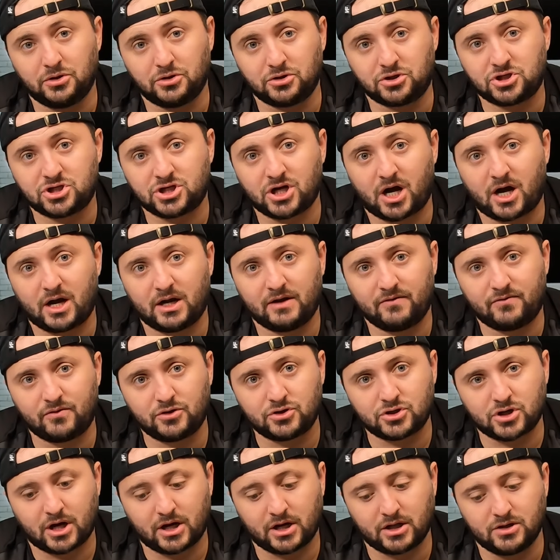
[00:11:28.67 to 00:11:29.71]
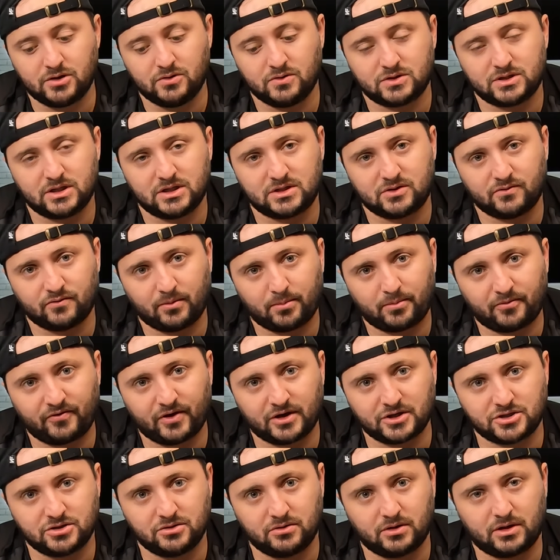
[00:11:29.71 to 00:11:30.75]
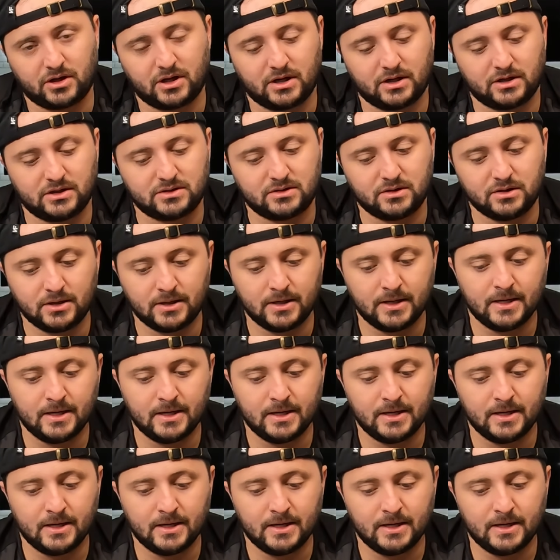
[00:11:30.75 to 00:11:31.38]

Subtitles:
your shot if you're trying to use this for professional gigs.